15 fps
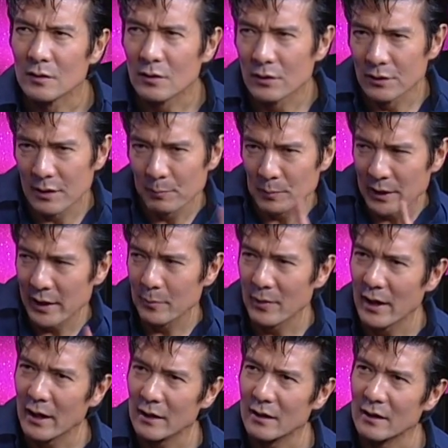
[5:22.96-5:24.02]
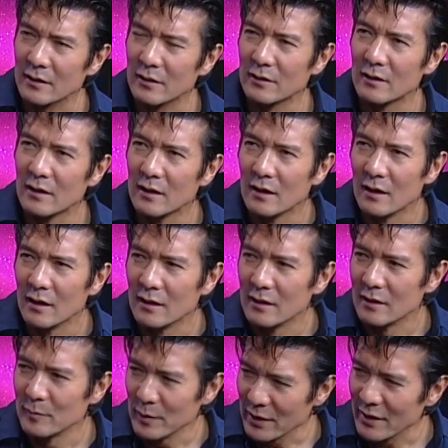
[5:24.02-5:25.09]
heard the playback, and I go,
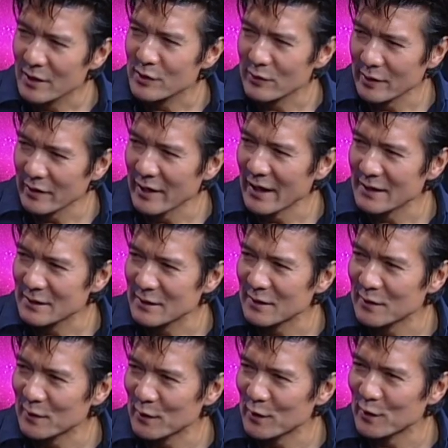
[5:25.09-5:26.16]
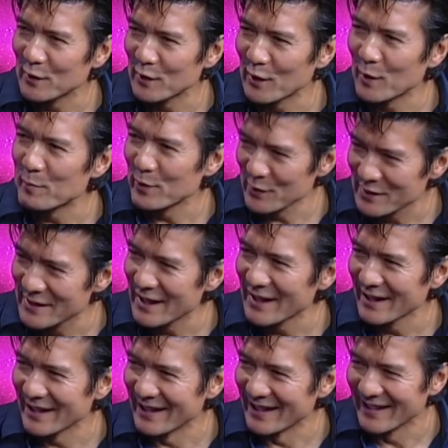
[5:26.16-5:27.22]
oh my God, Shredder has a
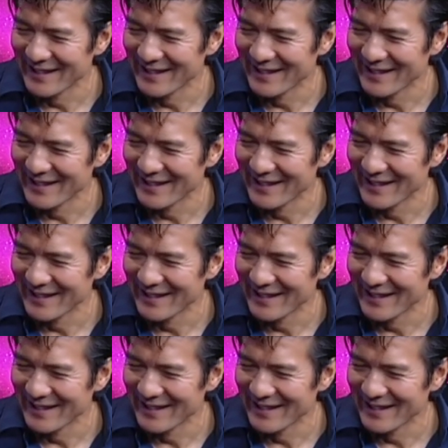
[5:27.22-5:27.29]
personality.